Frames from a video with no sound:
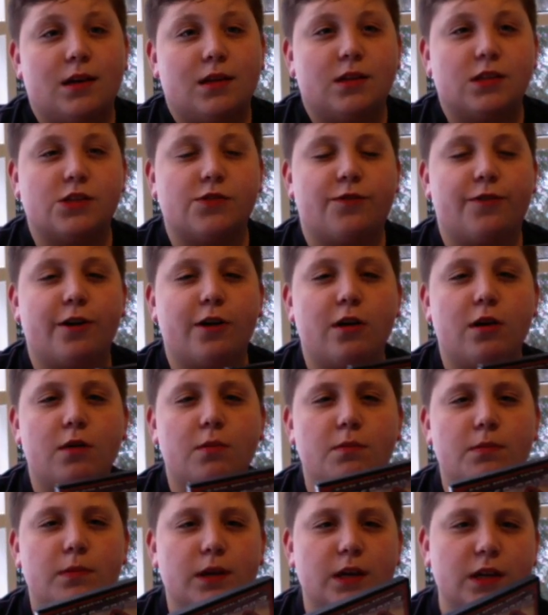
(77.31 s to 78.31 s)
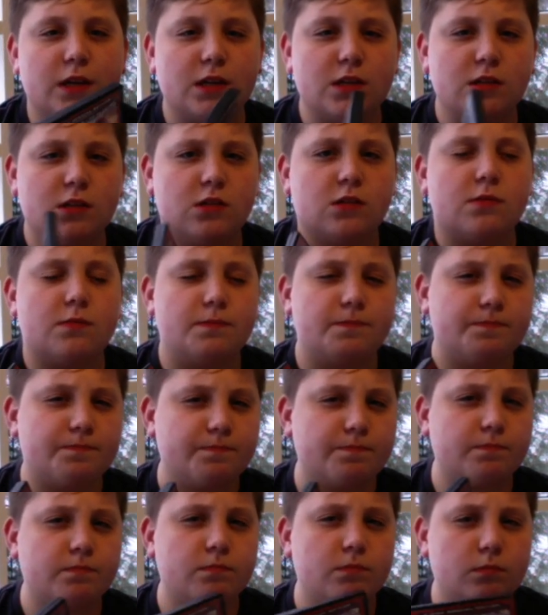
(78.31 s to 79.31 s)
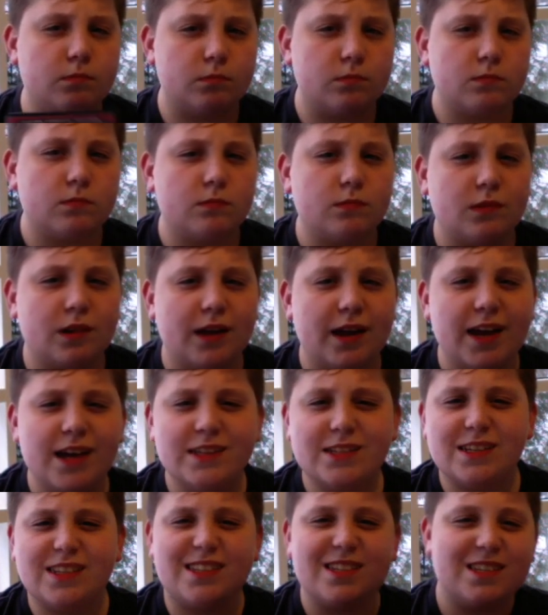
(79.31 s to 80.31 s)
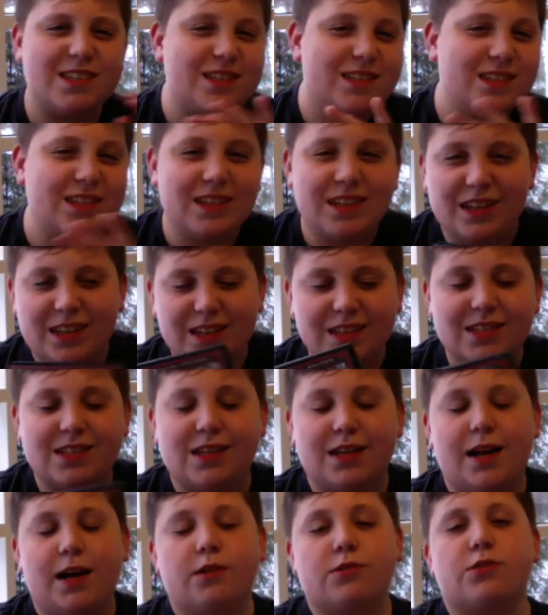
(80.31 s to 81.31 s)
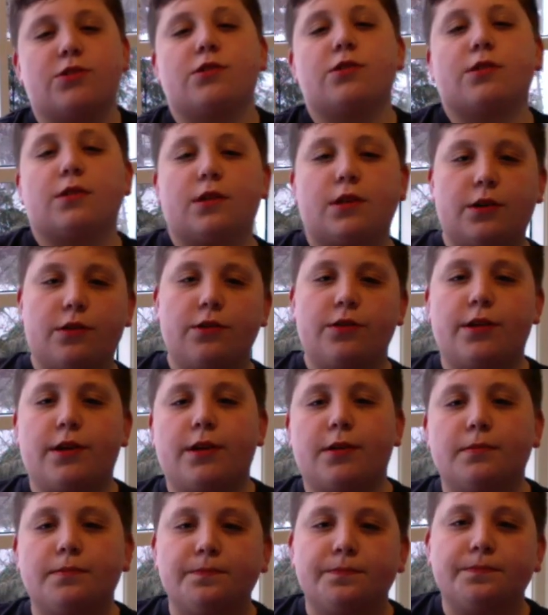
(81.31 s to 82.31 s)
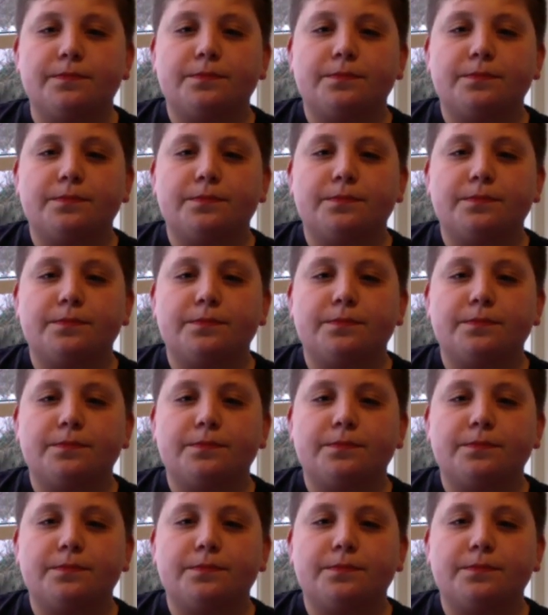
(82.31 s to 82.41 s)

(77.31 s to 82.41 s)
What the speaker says: This film has its ins and outs here and there.